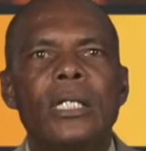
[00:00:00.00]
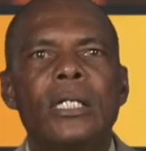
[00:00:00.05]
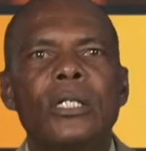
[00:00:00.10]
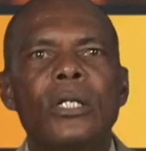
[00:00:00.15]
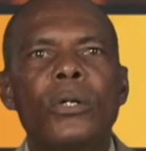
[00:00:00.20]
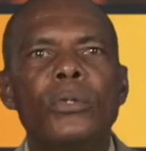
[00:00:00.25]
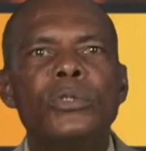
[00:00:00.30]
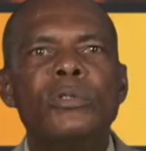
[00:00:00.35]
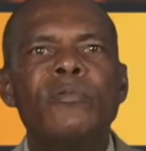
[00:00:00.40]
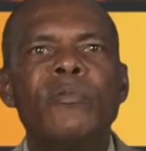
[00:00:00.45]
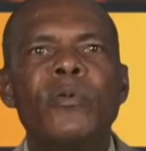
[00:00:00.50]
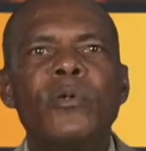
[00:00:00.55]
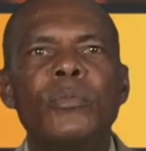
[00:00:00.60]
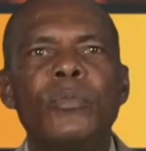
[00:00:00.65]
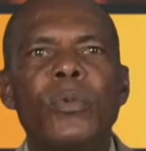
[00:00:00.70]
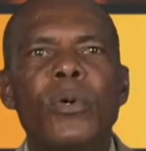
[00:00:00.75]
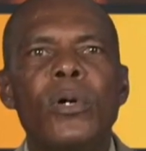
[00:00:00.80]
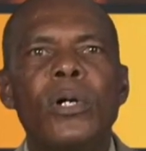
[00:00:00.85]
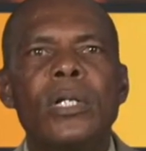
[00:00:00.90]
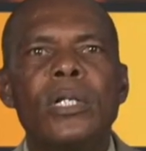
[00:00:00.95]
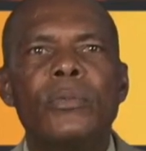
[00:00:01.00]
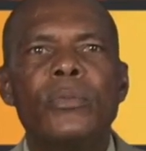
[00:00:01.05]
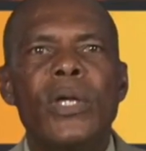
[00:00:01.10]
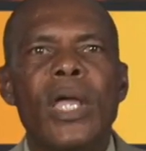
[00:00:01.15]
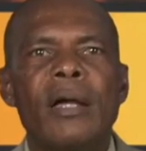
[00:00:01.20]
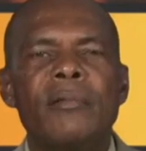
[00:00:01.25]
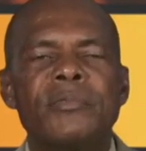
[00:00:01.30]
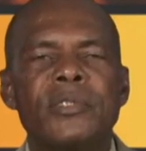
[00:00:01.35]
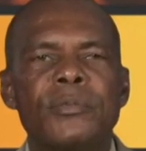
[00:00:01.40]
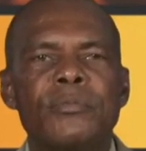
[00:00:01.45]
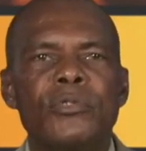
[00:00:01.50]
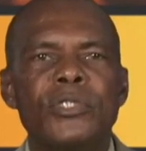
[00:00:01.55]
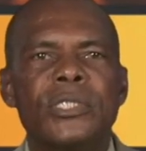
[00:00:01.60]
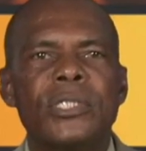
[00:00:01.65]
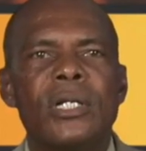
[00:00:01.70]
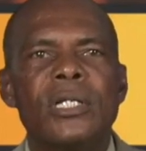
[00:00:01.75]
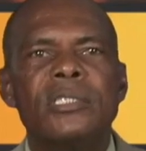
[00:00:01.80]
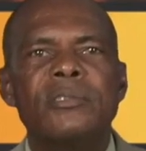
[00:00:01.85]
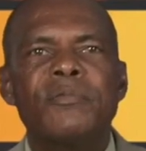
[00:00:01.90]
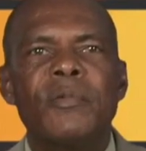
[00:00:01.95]
Now to football, we have some
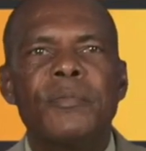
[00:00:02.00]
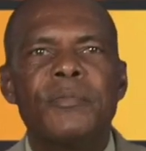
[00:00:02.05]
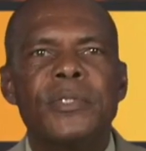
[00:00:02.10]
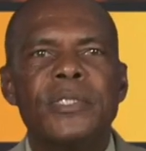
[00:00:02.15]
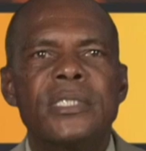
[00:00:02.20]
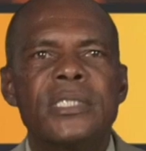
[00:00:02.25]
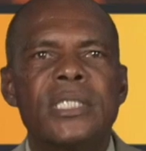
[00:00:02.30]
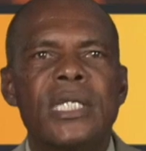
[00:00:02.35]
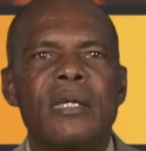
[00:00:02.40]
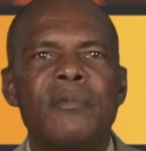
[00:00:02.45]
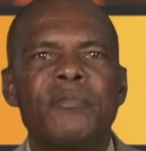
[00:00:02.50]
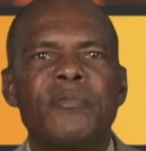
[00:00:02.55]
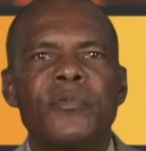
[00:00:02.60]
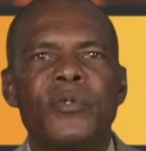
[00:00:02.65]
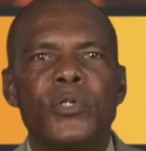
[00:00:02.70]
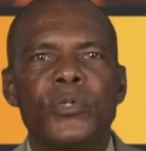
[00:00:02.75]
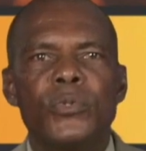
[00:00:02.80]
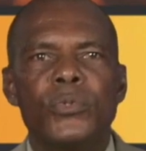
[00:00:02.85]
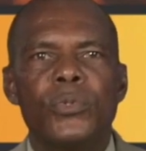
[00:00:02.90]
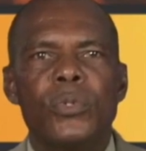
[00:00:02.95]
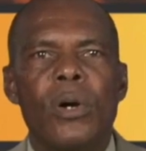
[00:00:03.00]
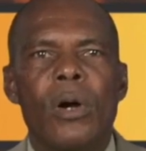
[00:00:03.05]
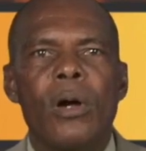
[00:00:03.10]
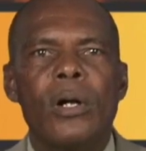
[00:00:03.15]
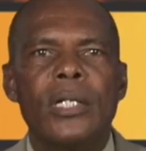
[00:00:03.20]
results from the CFU